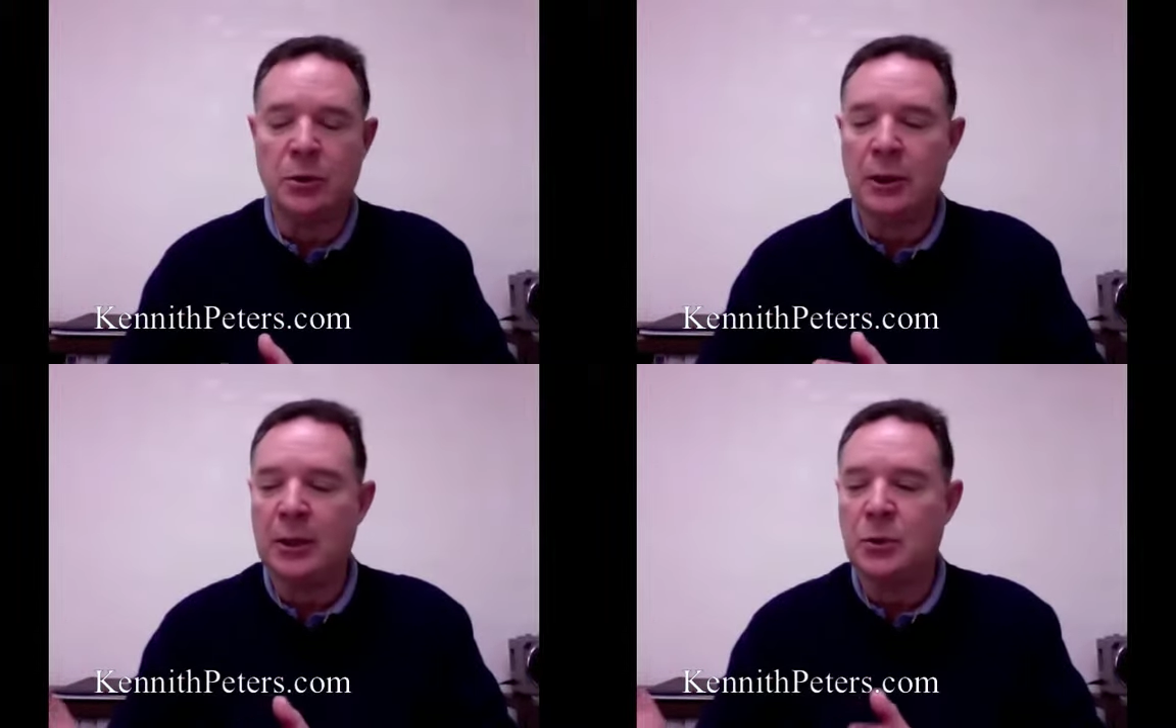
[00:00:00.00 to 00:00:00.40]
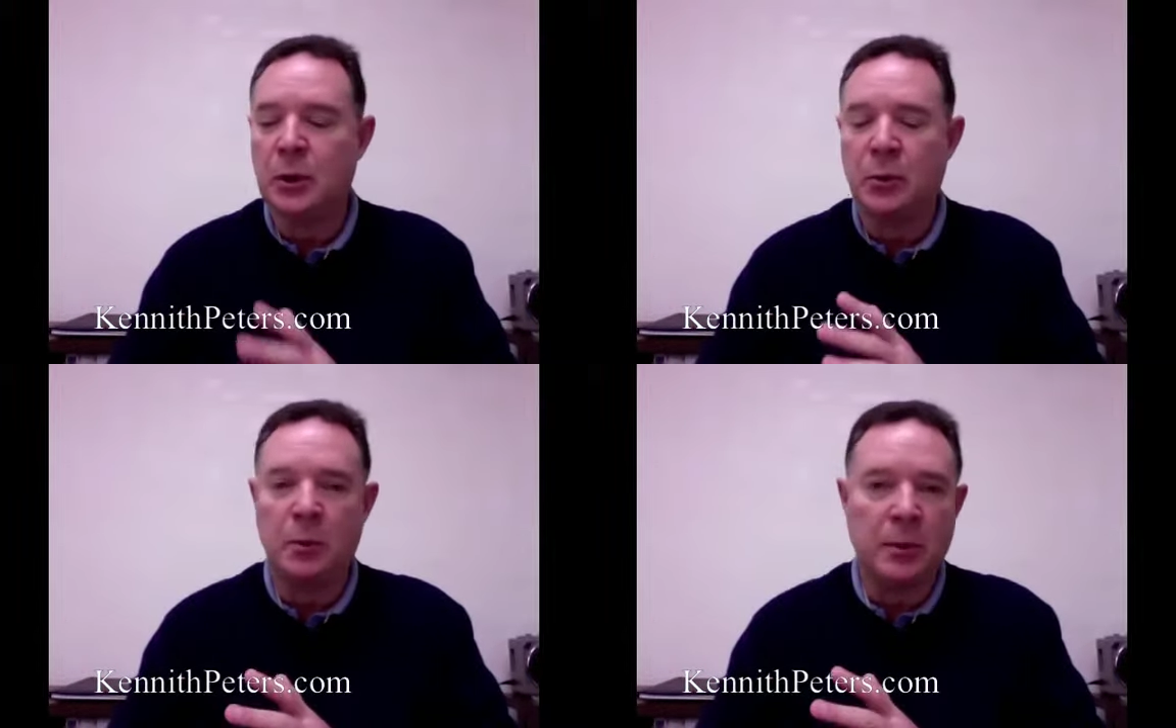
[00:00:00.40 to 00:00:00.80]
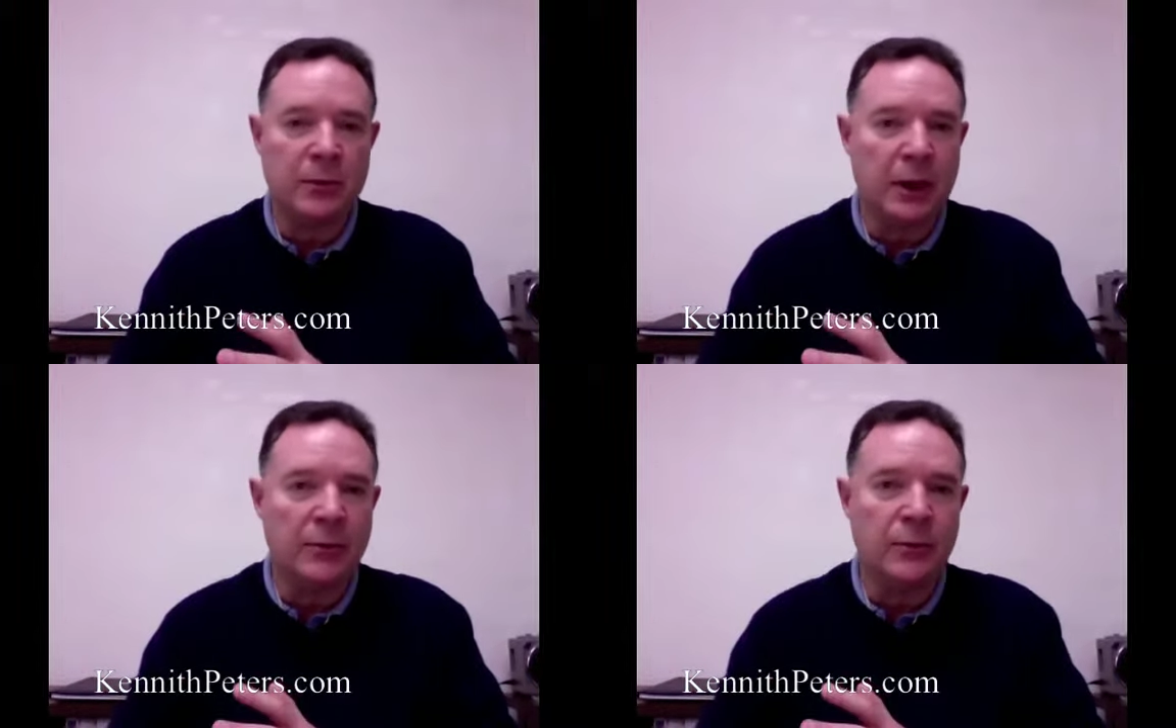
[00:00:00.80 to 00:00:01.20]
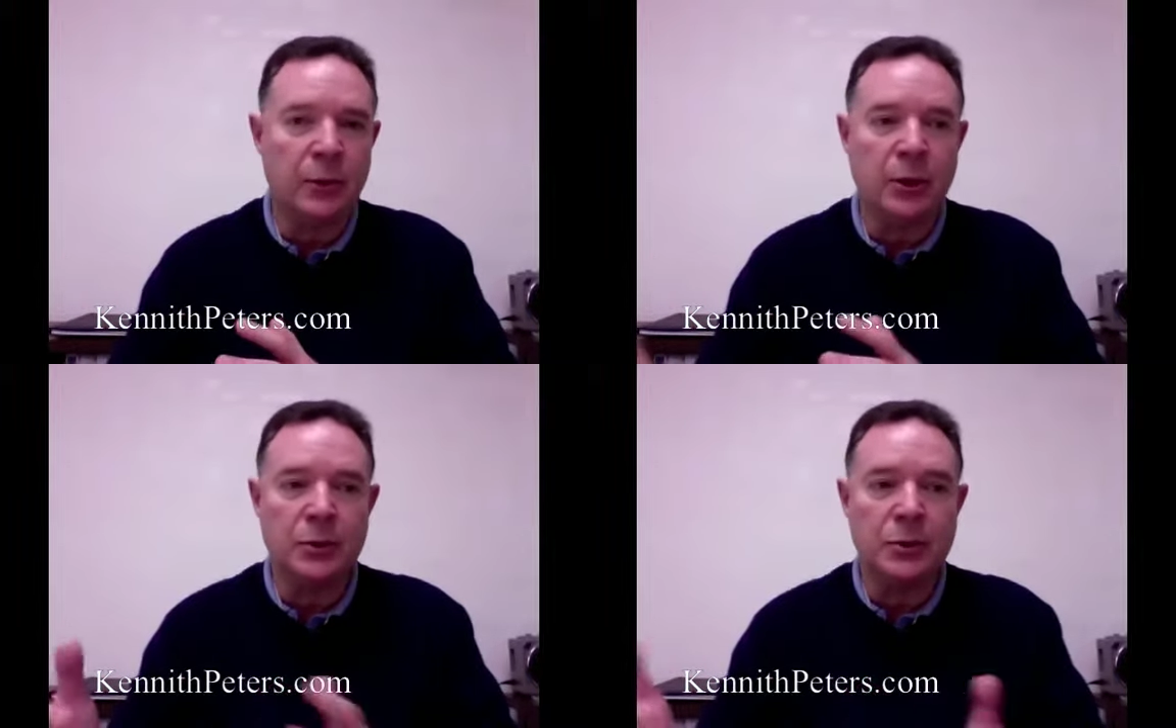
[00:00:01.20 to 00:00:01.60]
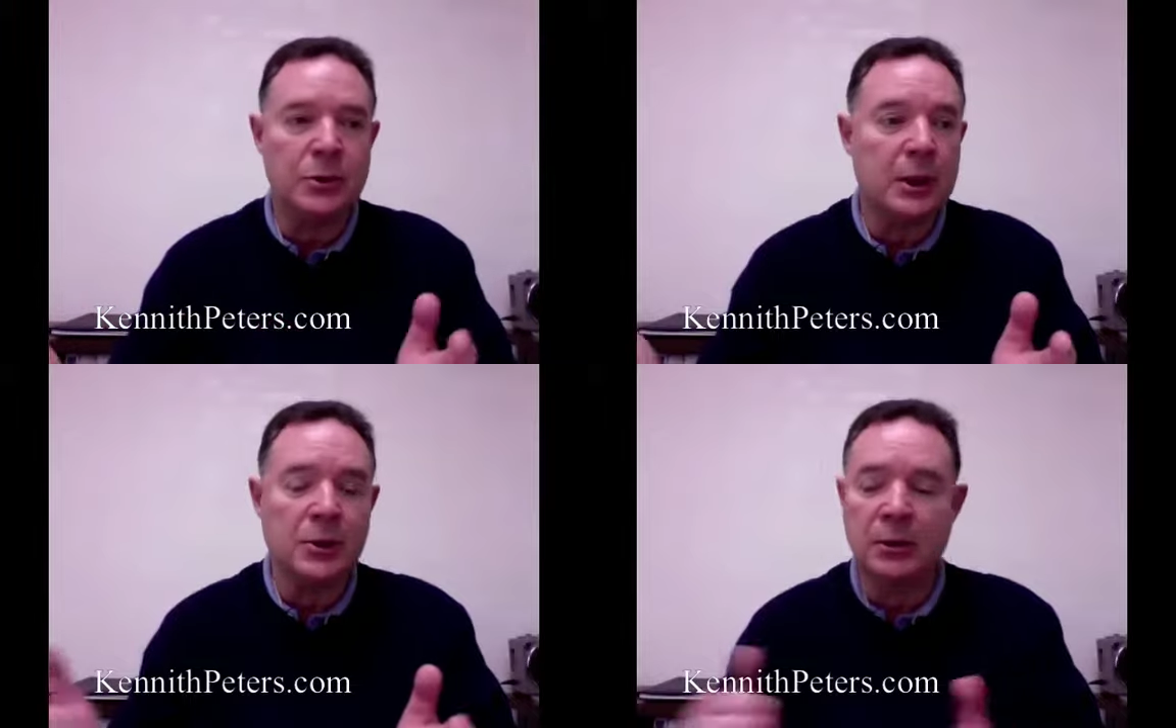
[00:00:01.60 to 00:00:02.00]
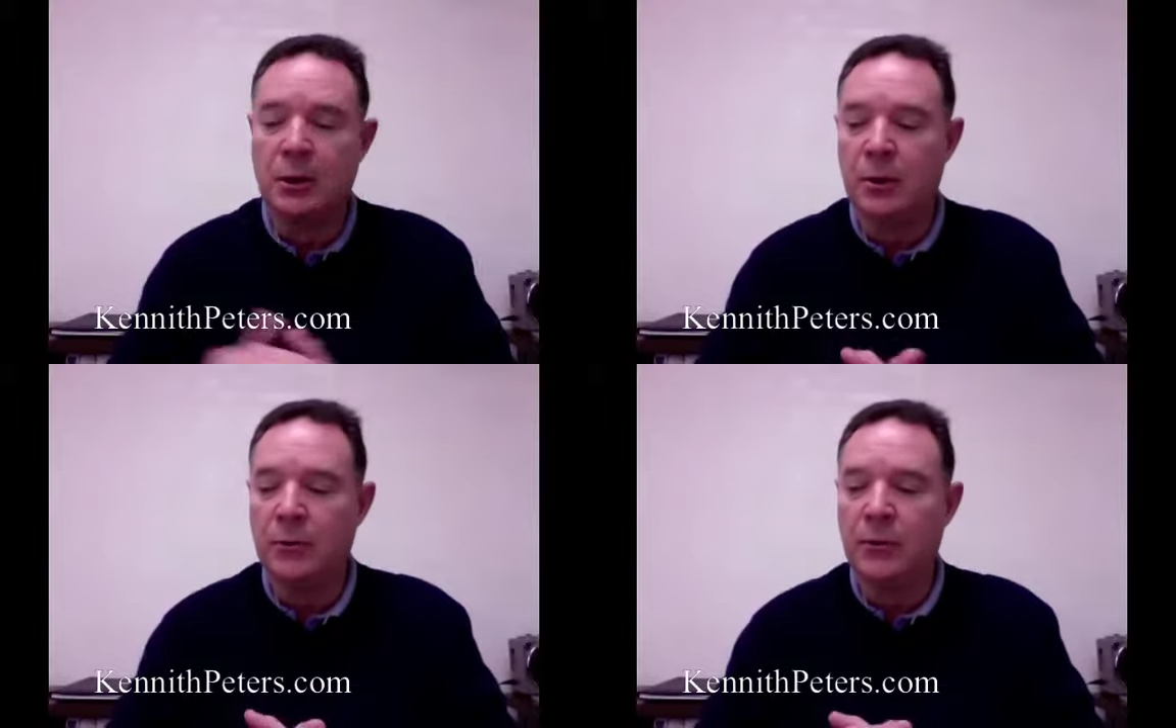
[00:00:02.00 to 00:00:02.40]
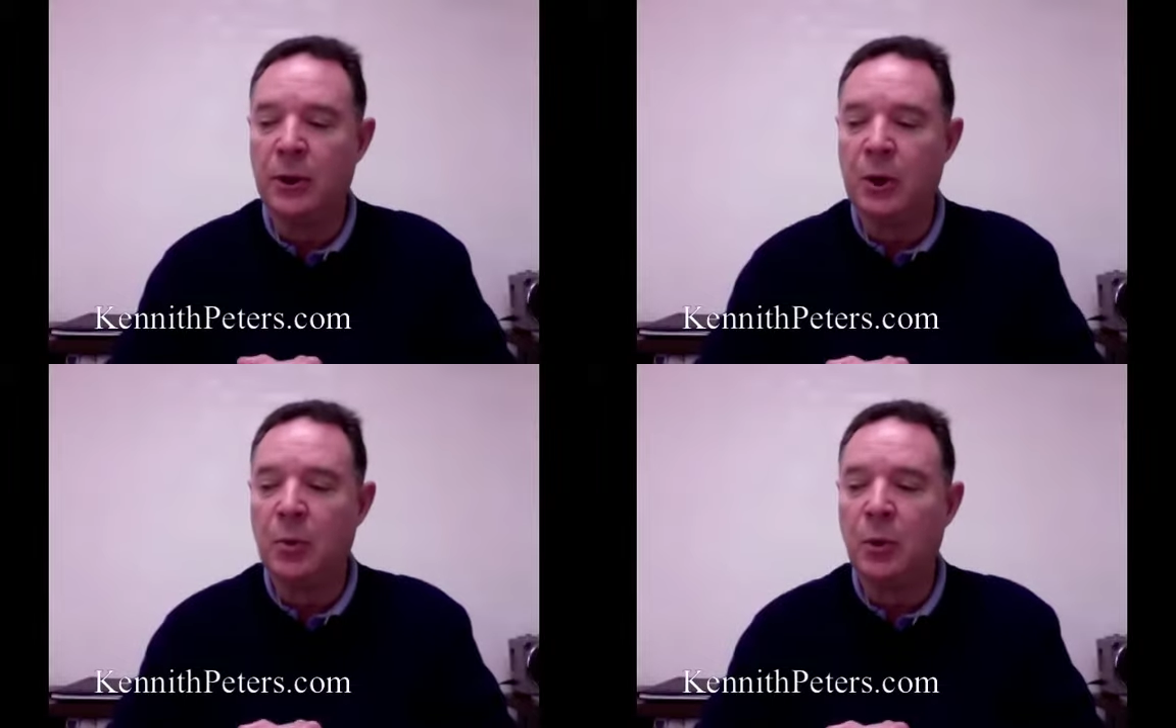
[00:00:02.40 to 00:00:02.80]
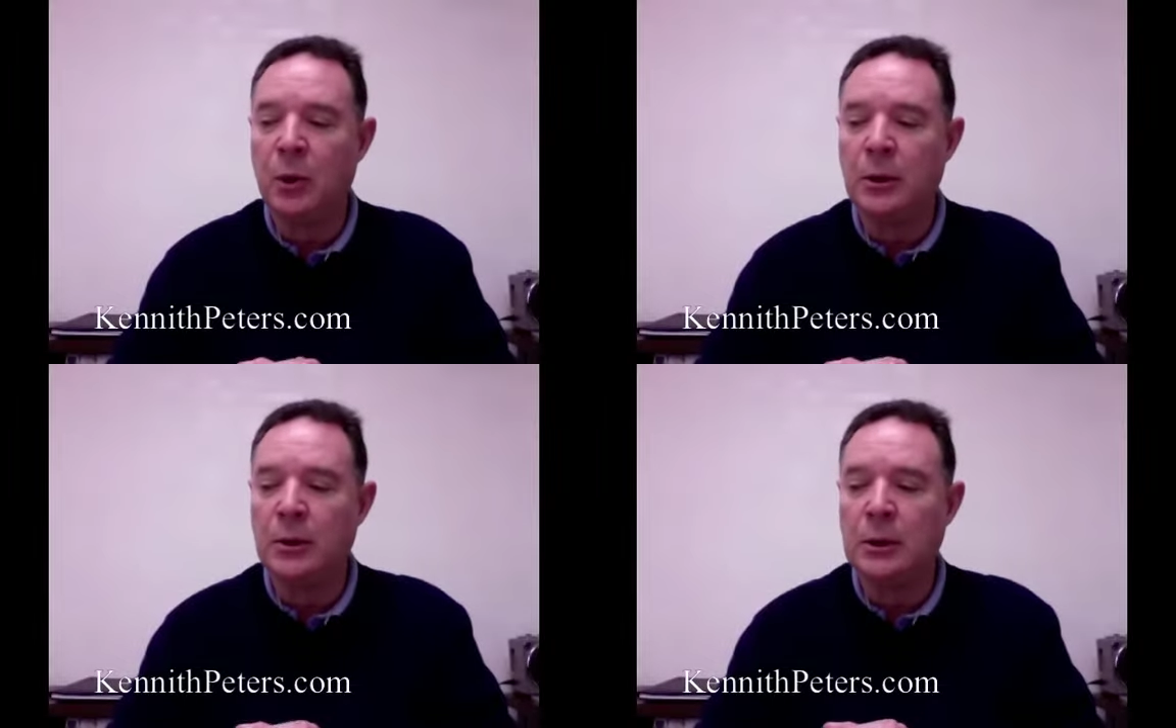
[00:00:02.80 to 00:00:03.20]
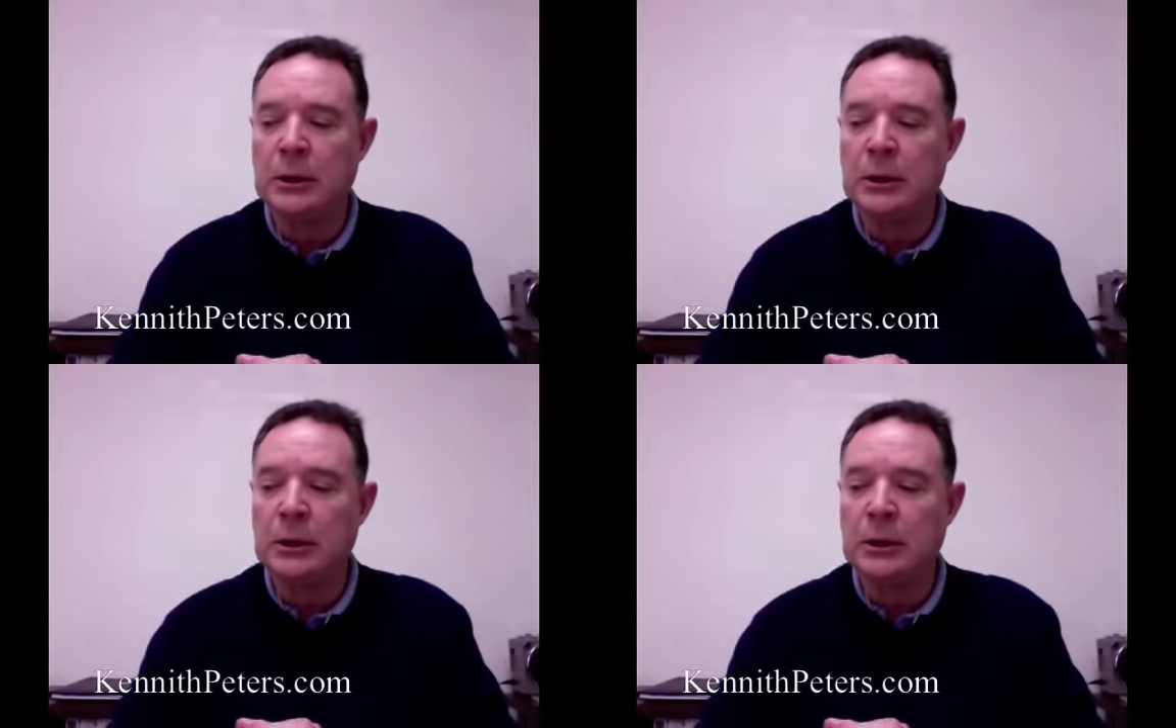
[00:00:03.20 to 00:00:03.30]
That's what it would provide for you. So it's actually, very important.